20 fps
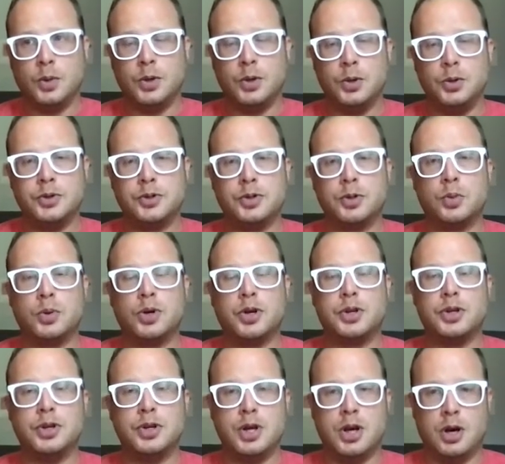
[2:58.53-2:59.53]
use the word
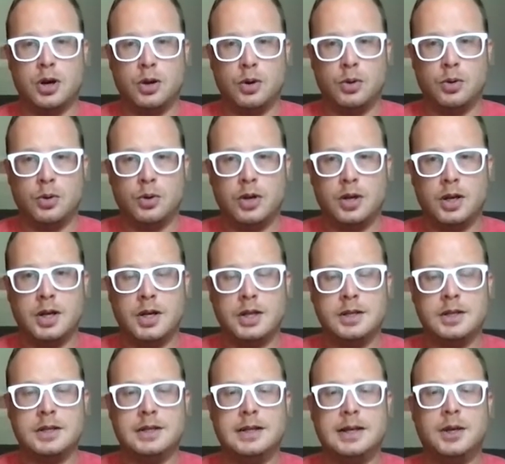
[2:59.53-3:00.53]
no
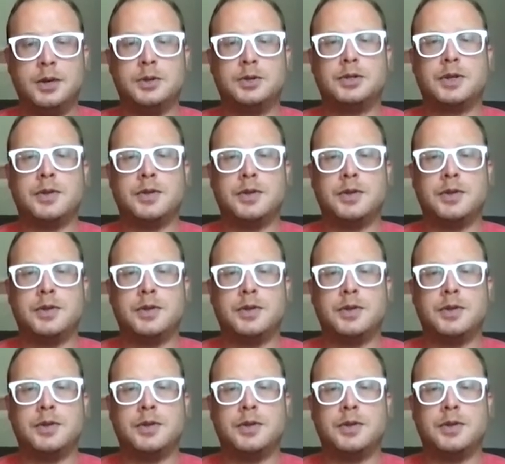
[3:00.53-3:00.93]
to tell you something